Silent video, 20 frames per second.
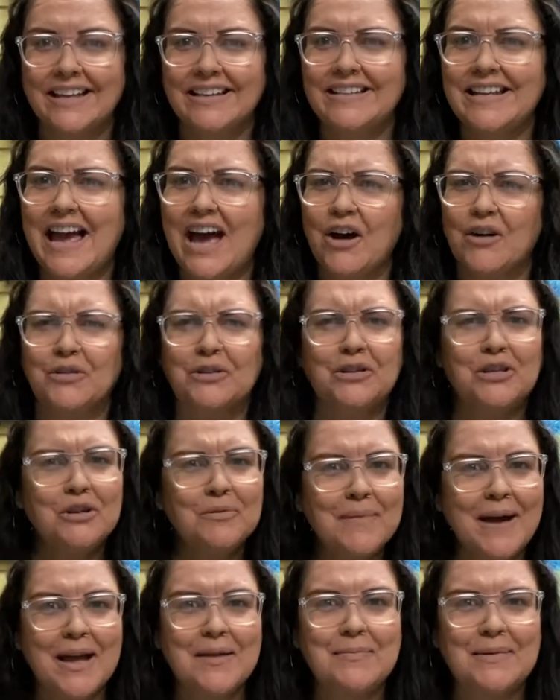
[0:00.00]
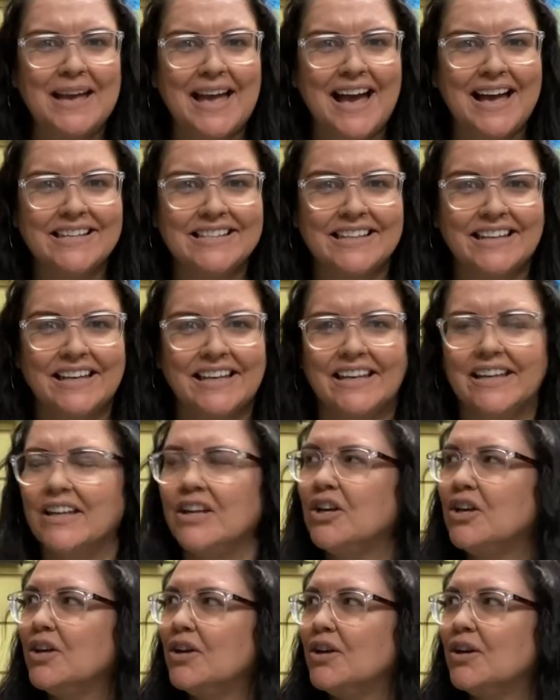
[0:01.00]
Now, you might be asking,
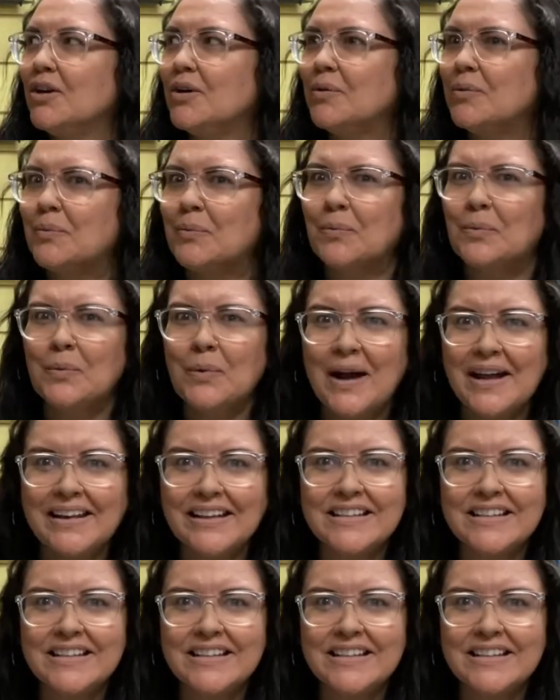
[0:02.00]
what